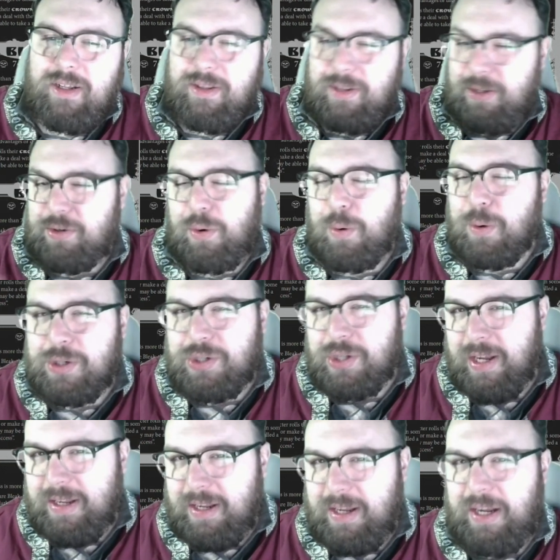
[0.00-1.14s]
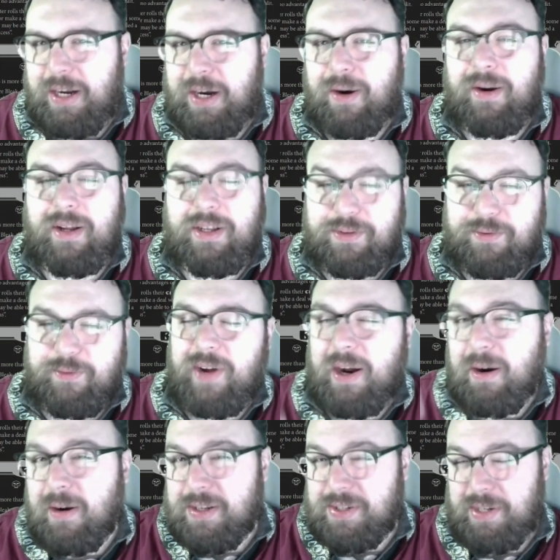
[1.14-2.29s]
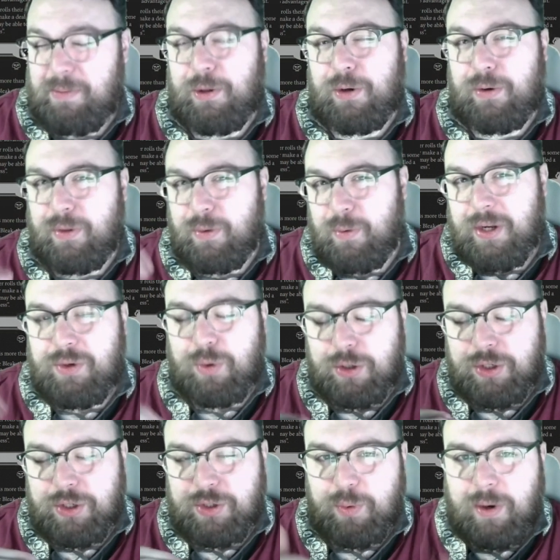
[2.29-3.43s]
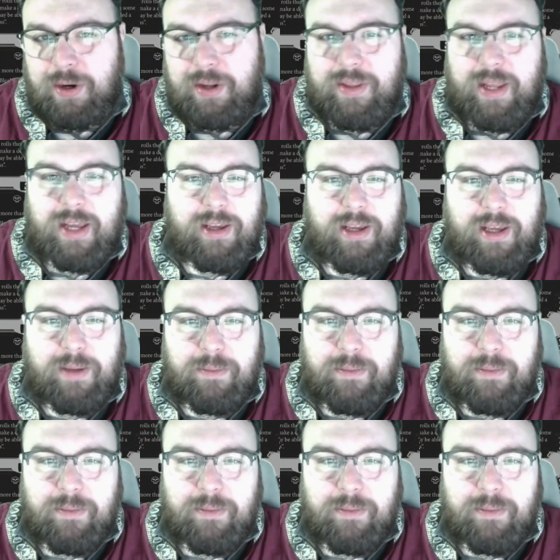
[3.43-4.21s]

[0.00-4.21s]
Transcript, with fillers: the torchlight here is very similar to the way torches work in that game.